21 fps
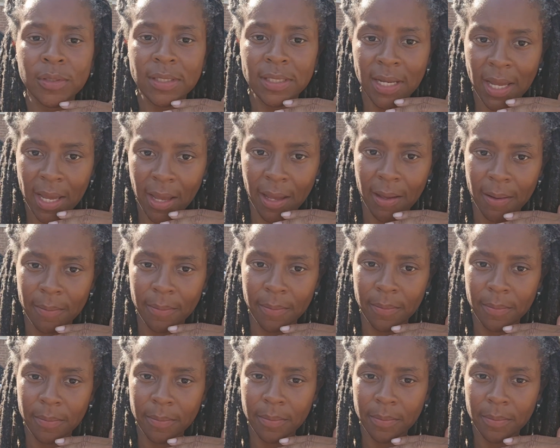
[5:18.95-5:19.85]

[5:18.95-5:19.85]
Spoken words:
snap,